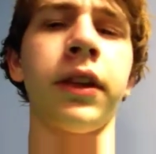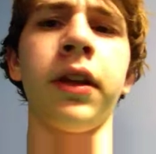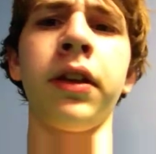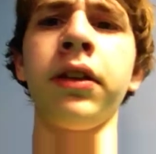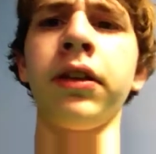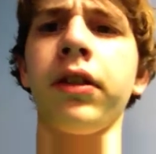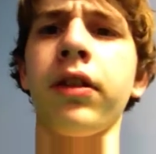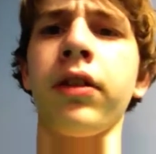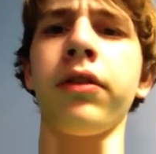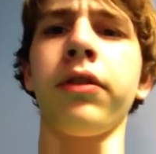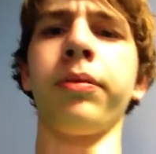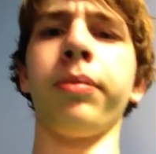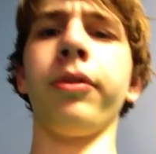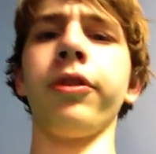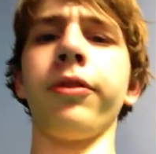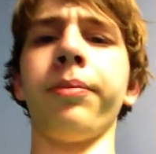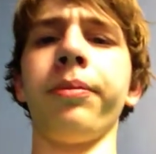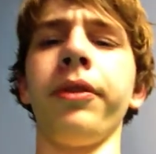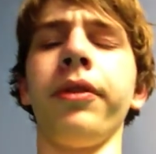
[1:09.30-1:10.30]
they're
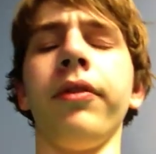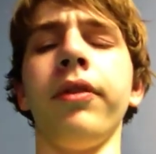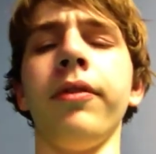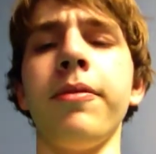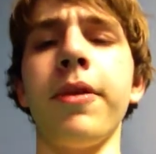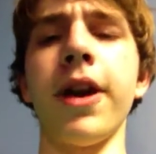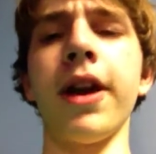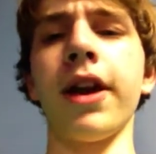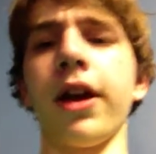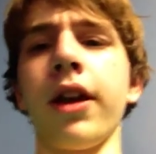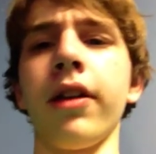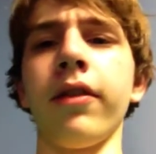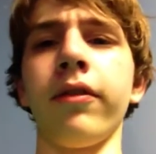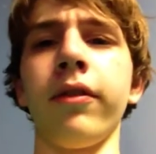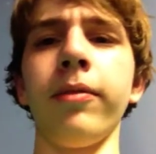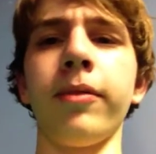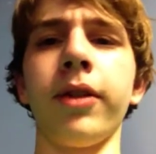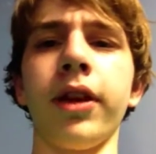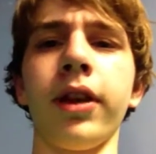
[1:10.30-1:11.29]
supposed to be
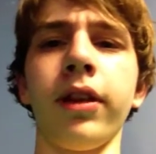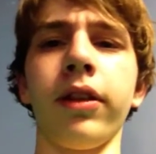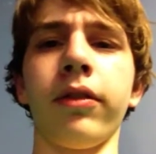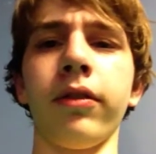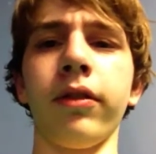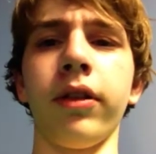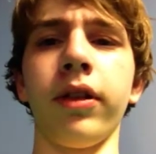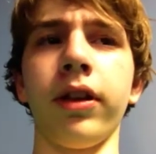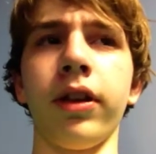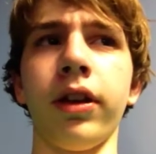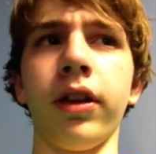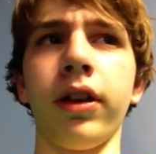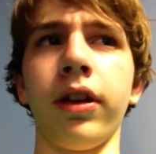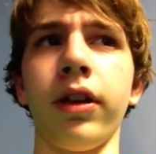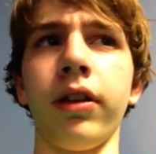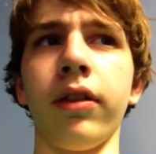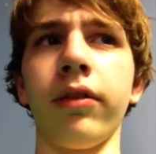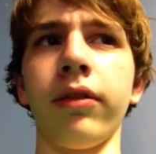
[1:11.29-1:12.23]
remastering.